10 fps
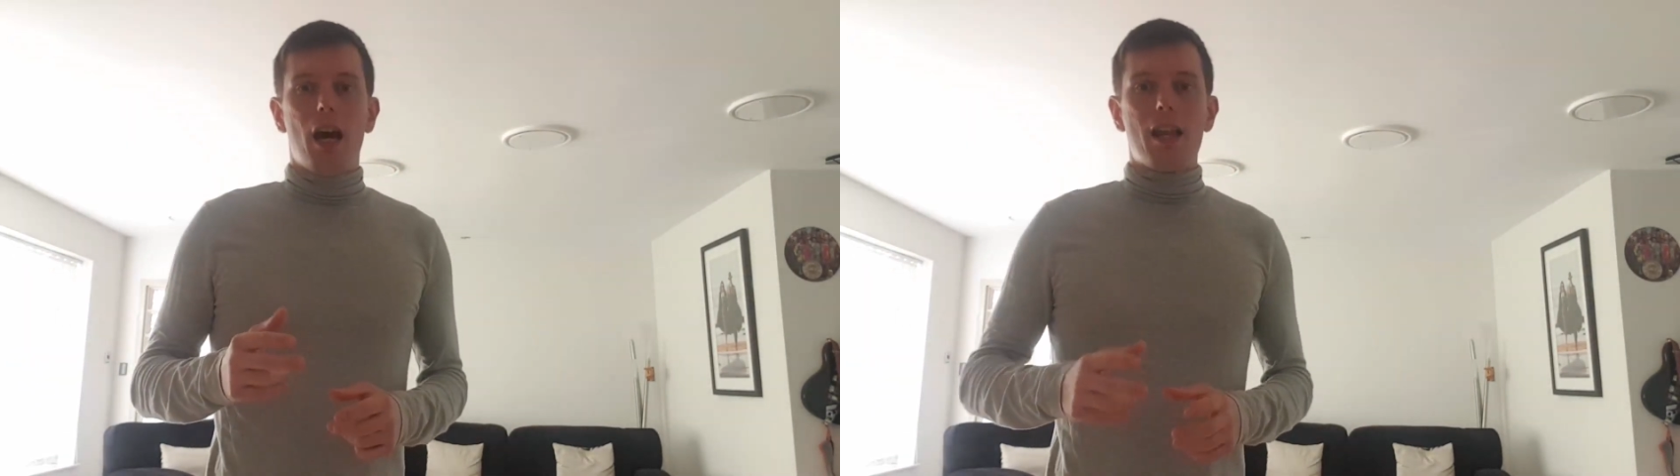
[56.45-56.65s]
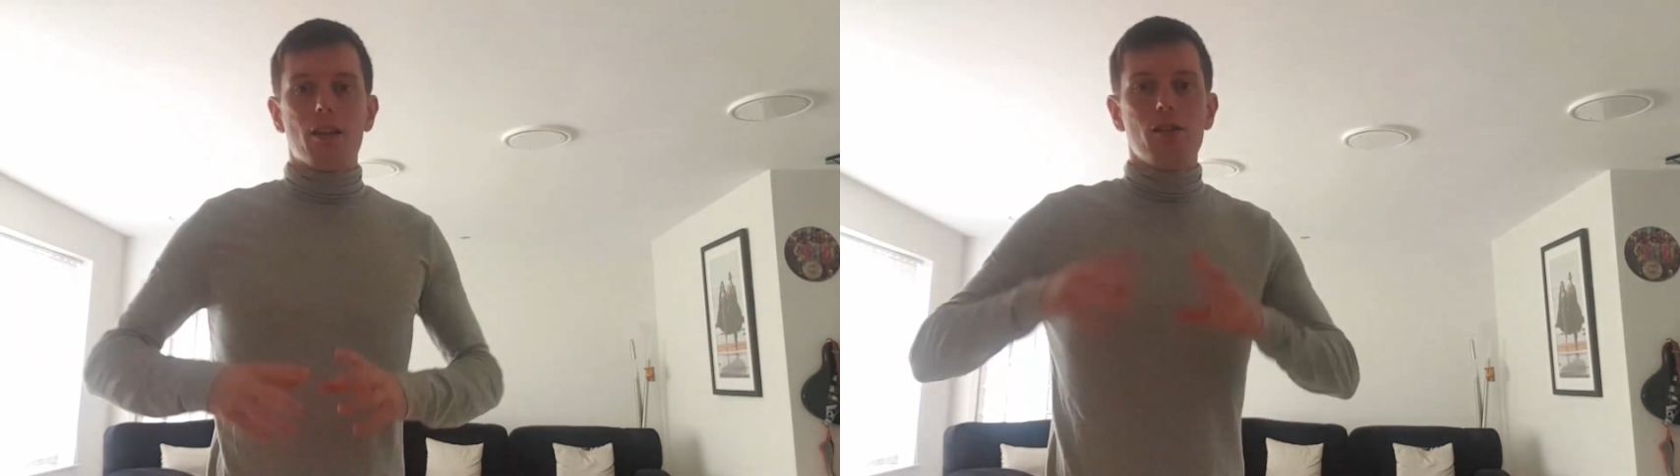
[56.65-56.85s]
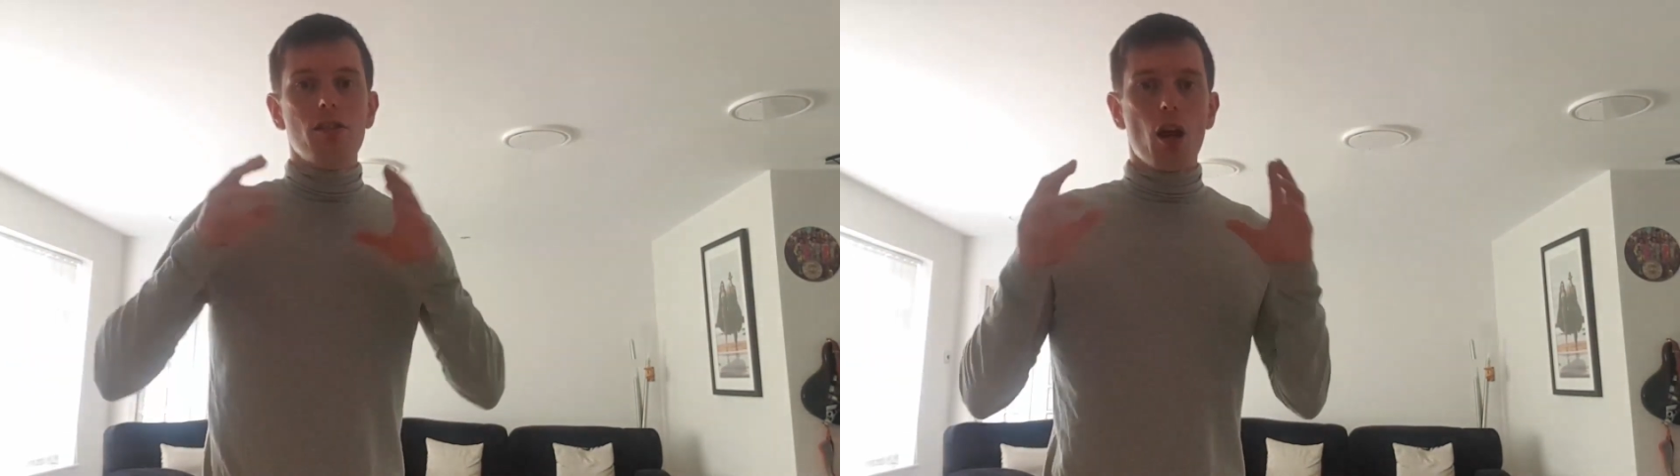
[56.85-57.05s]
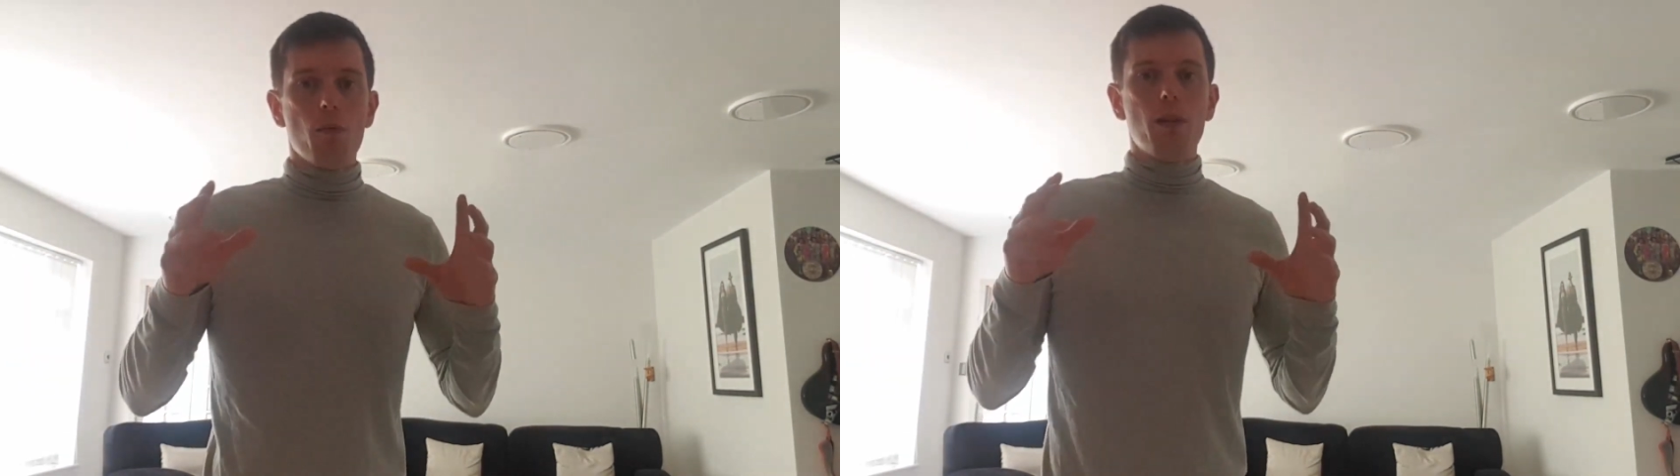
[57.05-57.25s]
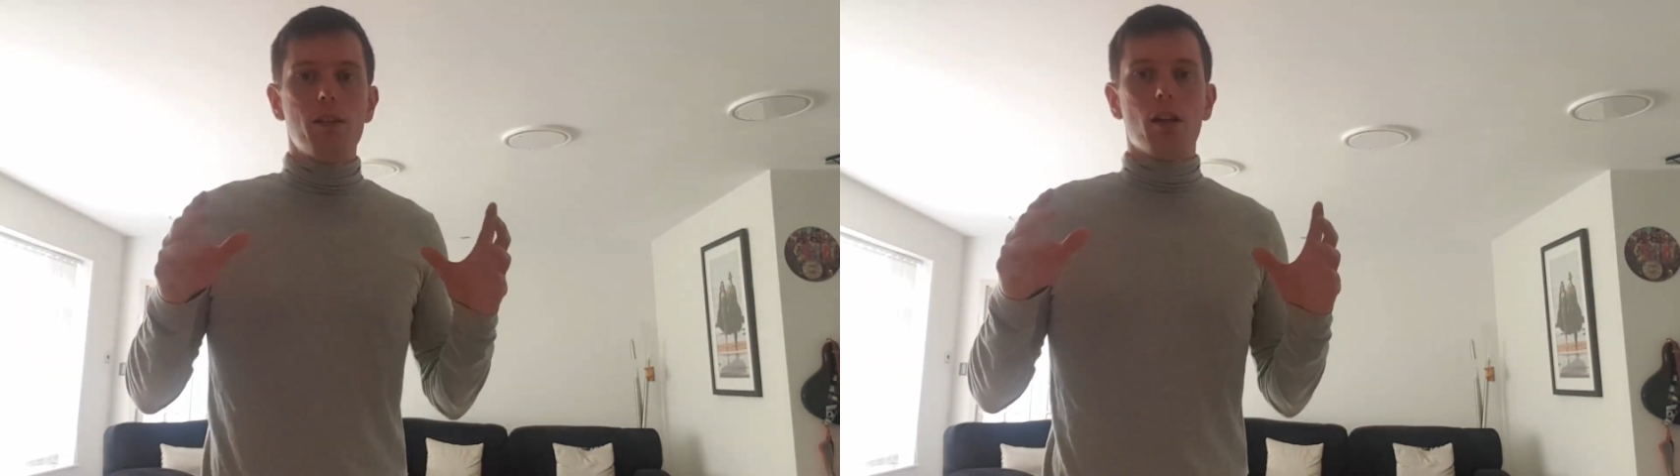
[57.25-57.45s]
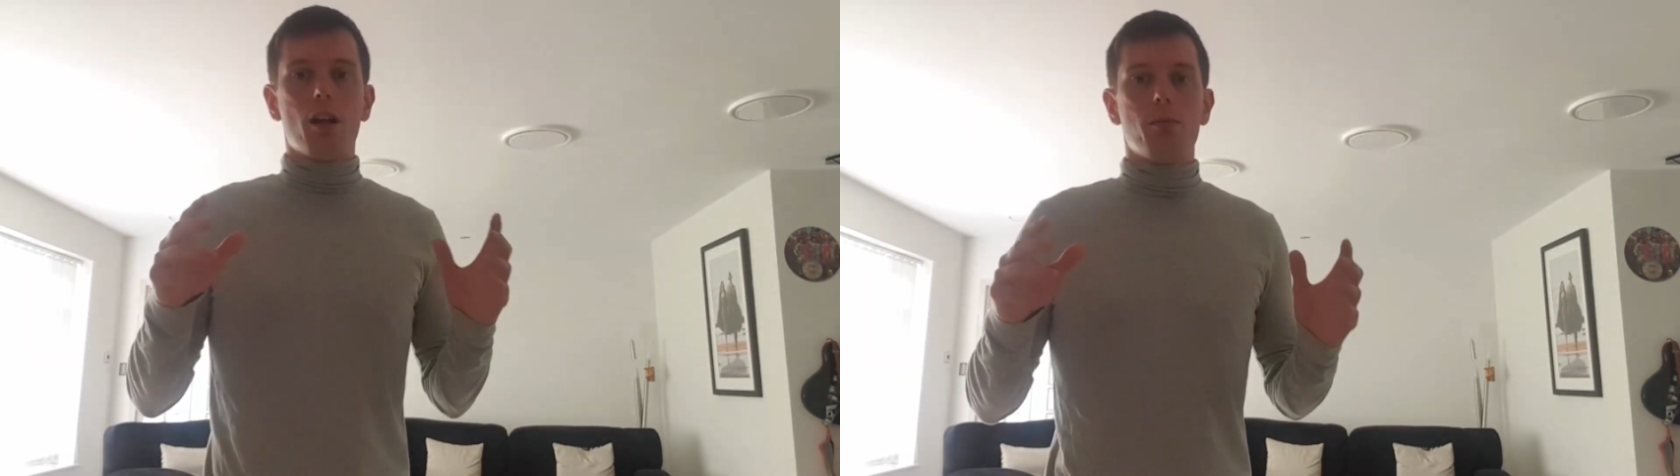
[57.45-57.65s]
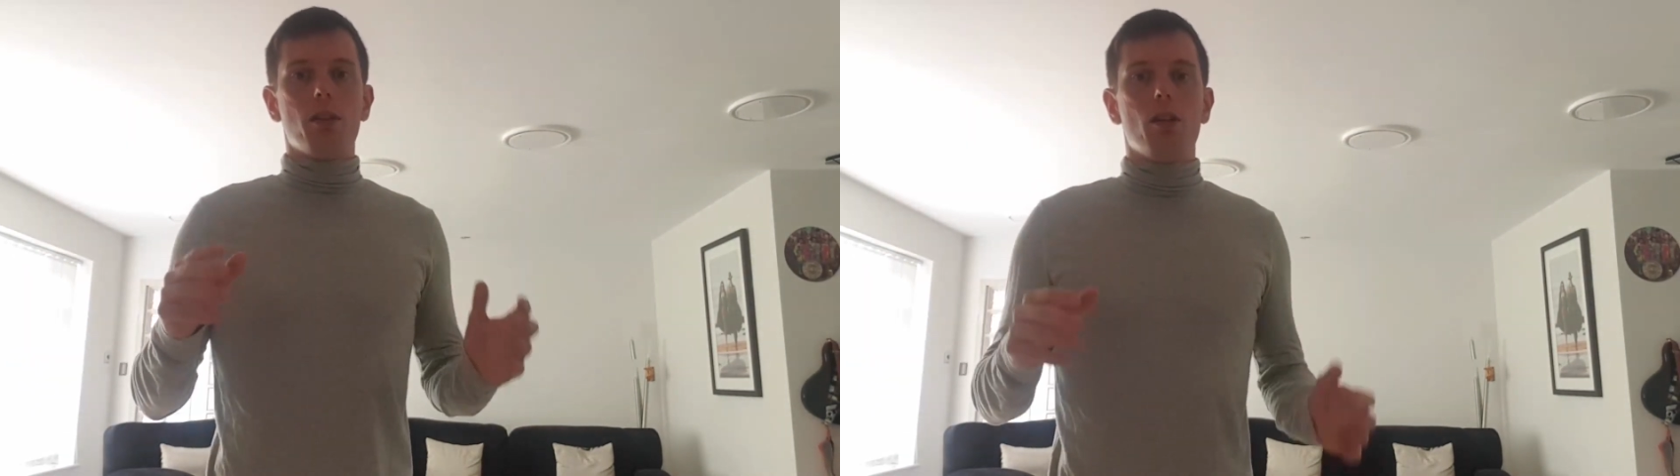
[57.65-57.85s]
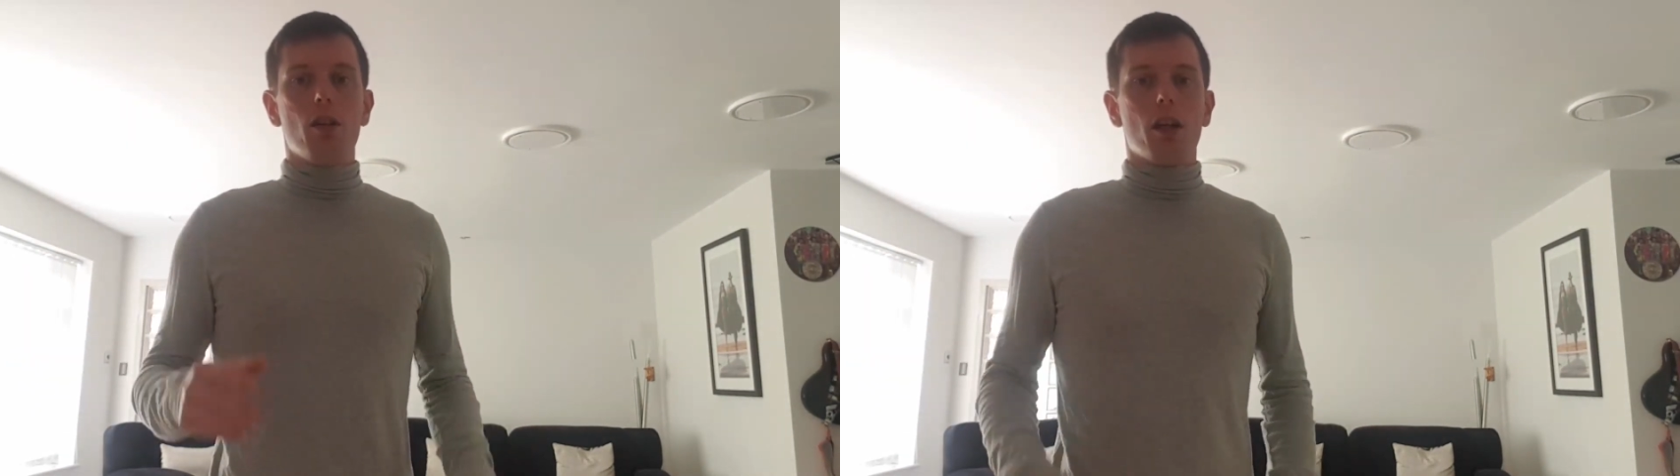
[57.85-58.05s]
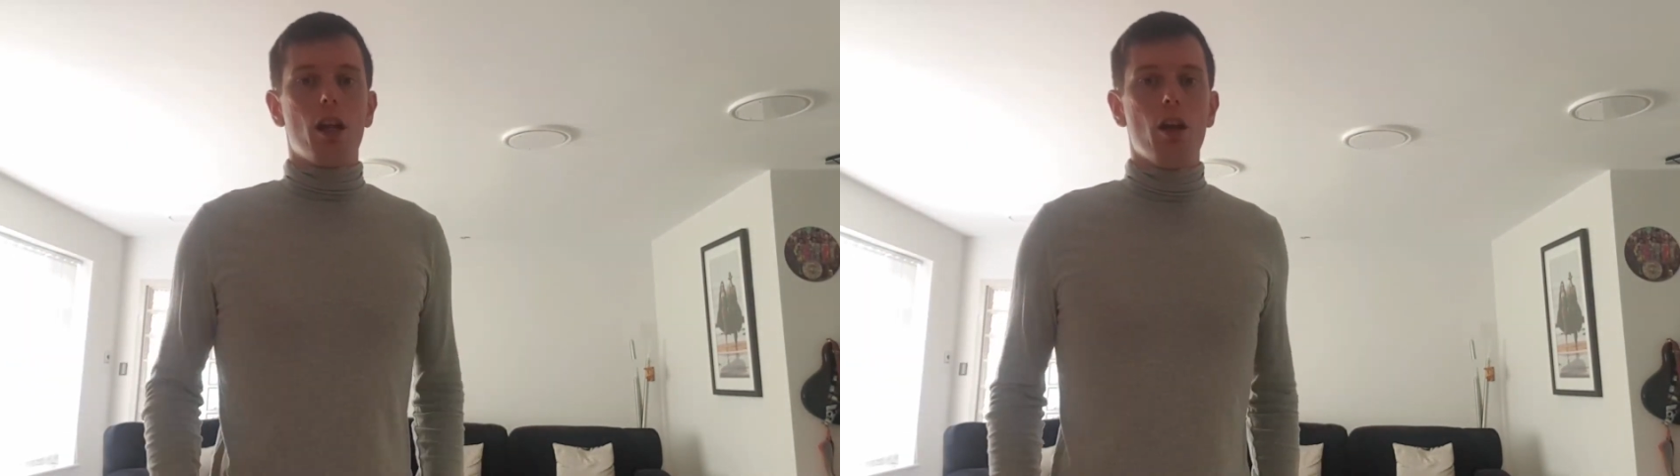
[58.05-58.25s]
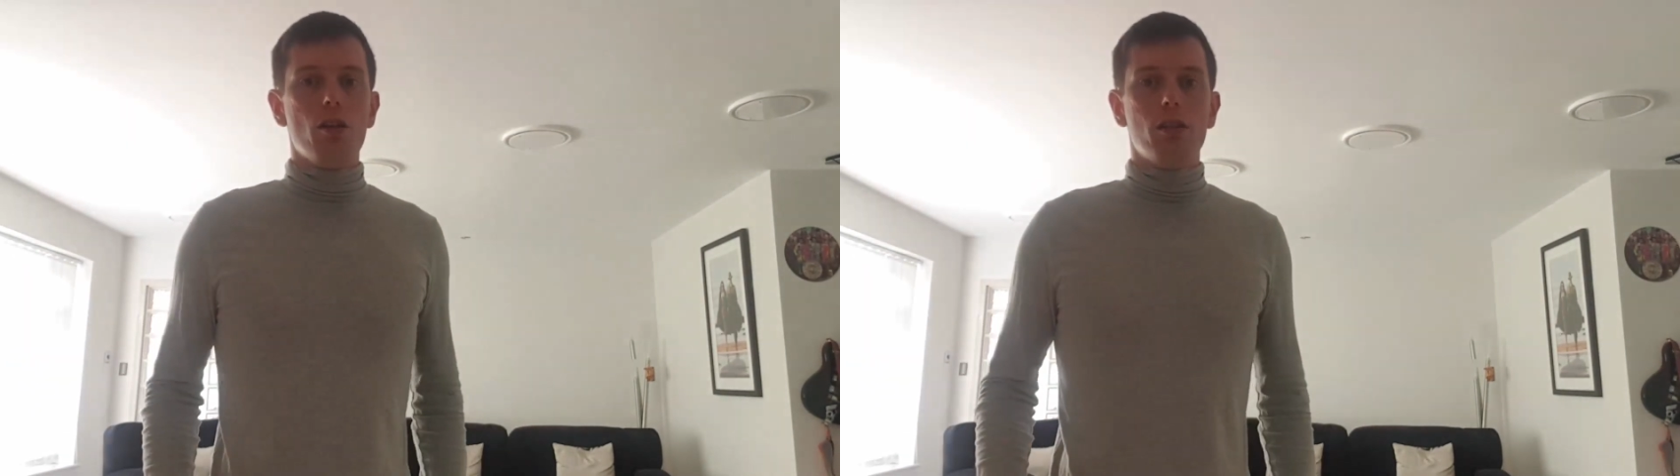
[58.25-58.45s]
and there's so many times that you can look at
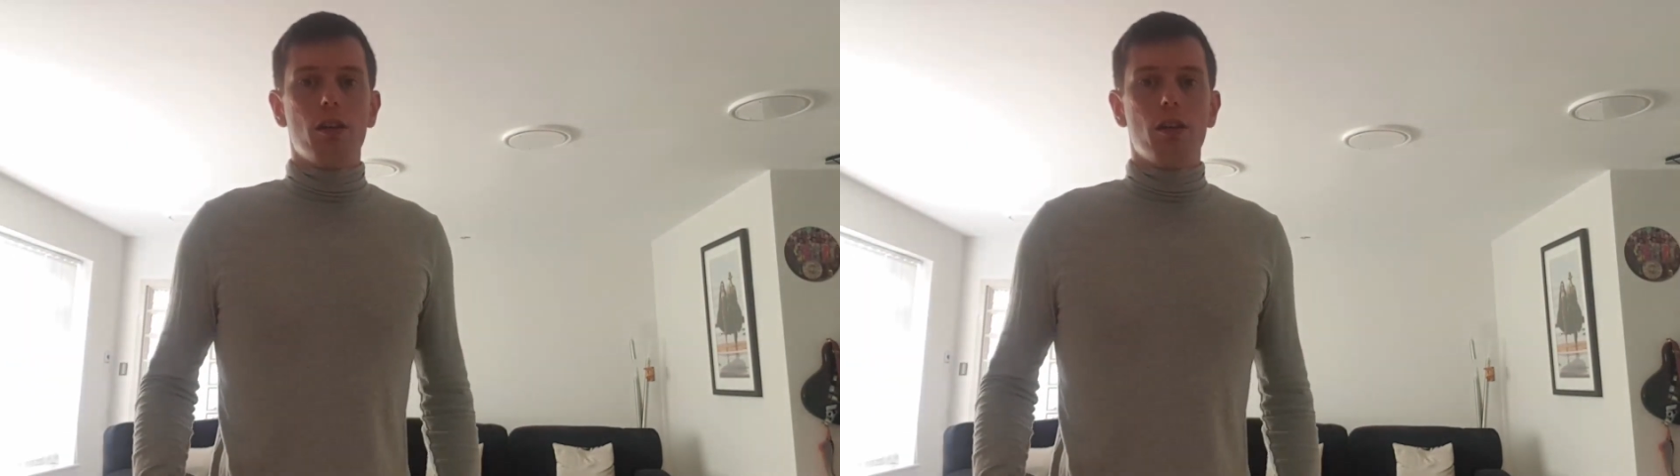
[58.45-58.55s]
loads of